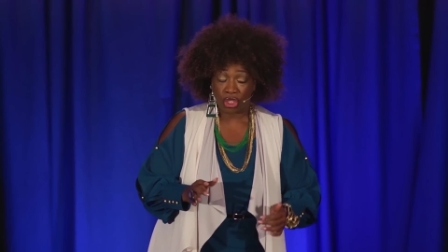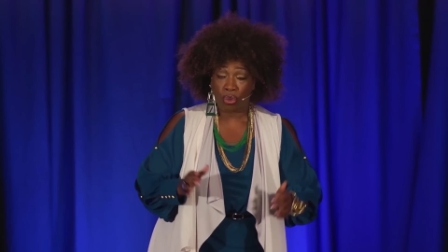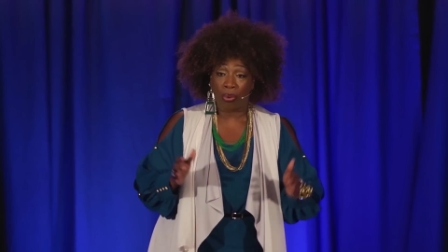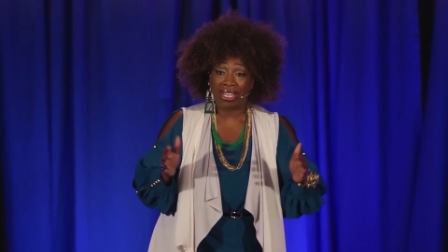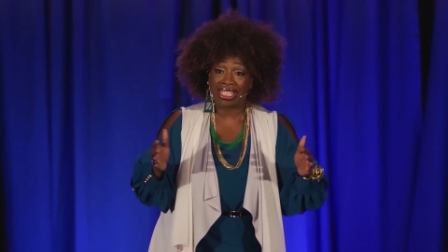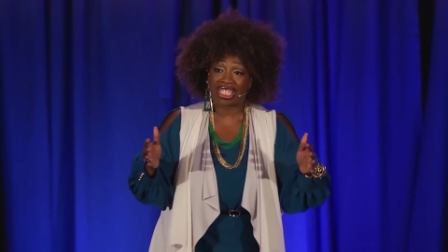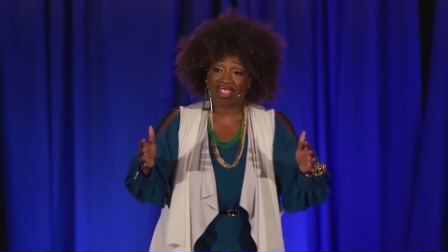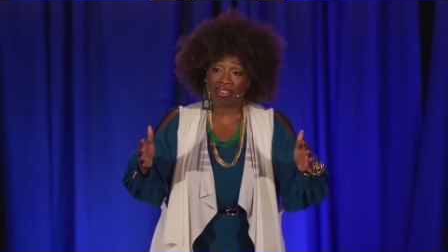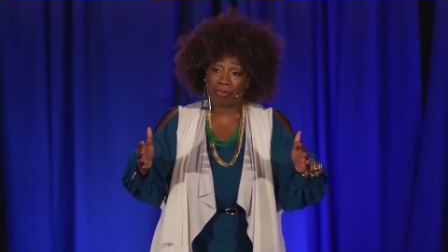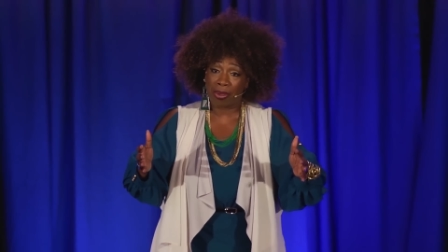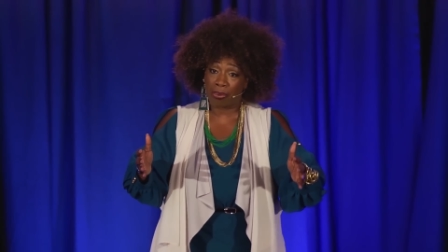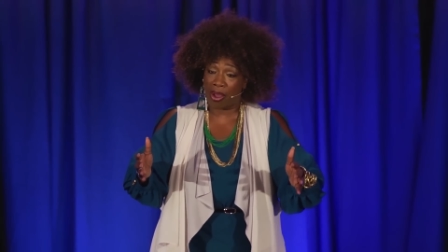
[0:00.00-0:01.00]

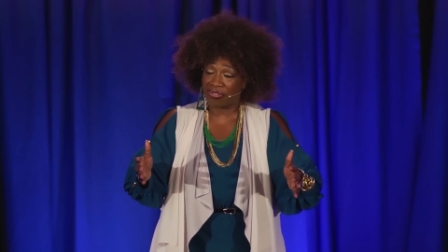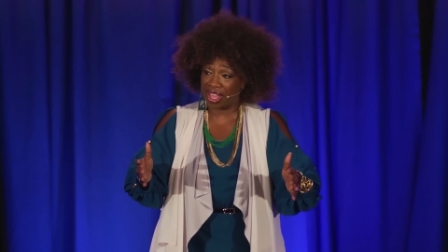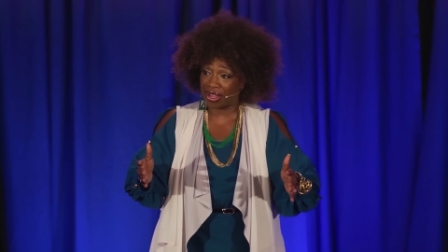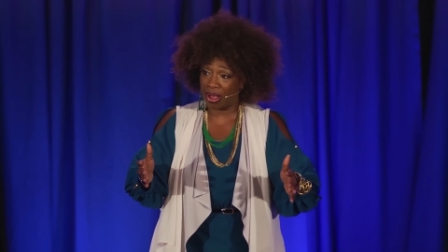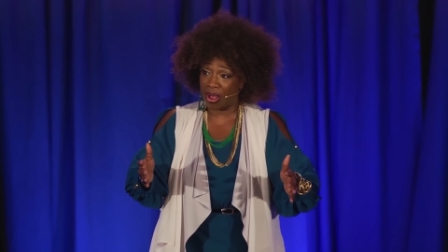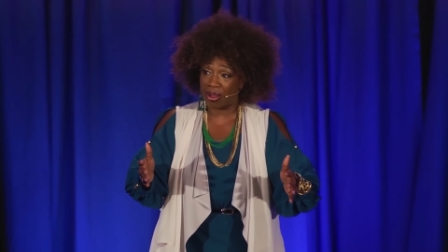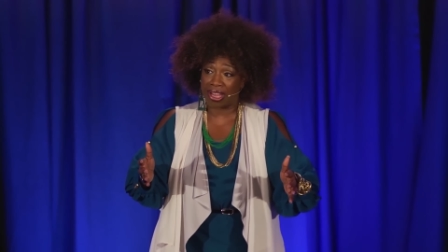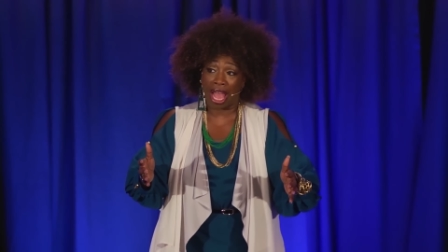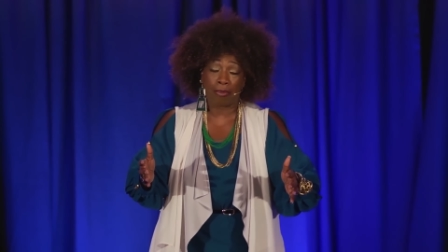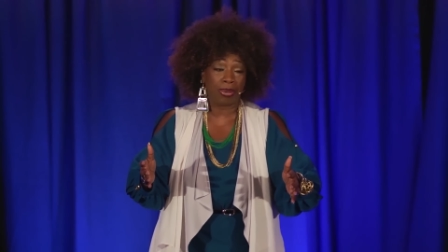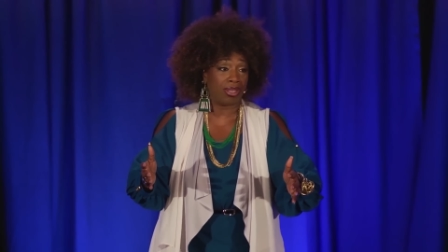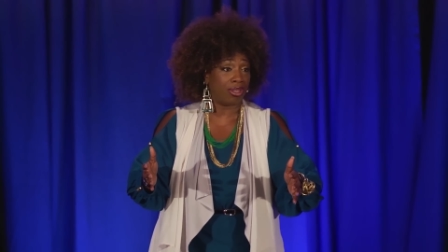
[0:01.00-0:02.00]
twenty-seven people off that call
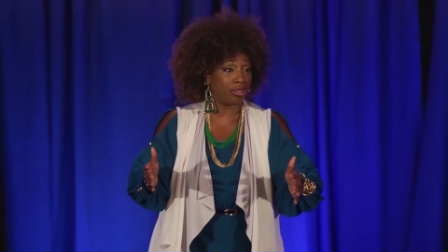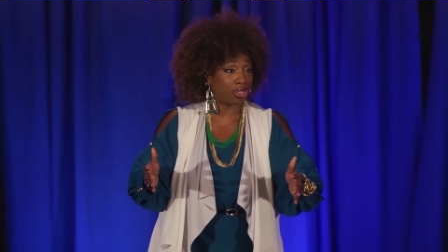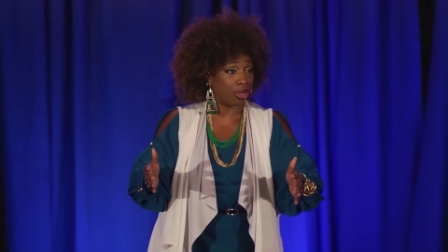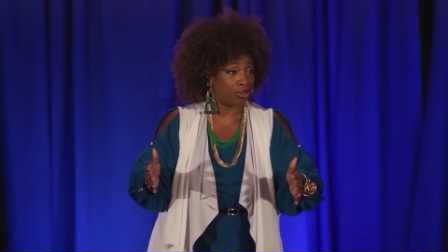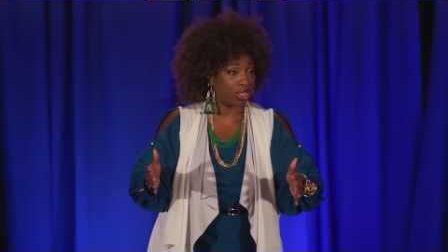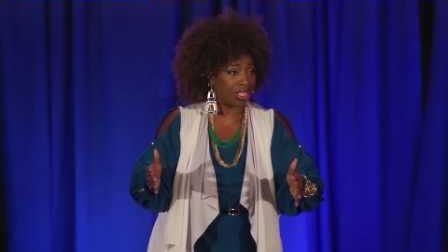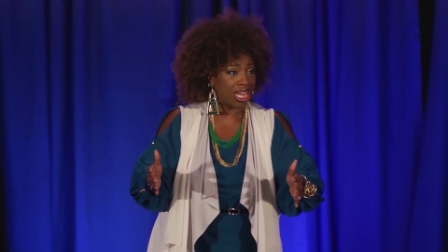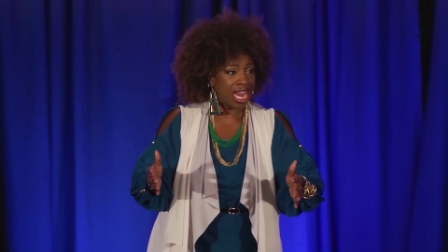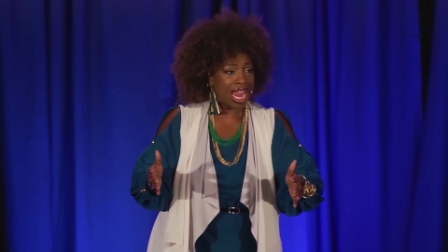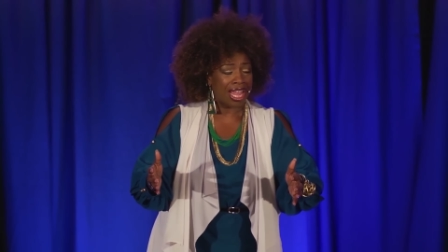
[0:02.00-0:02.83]
got me in their churches,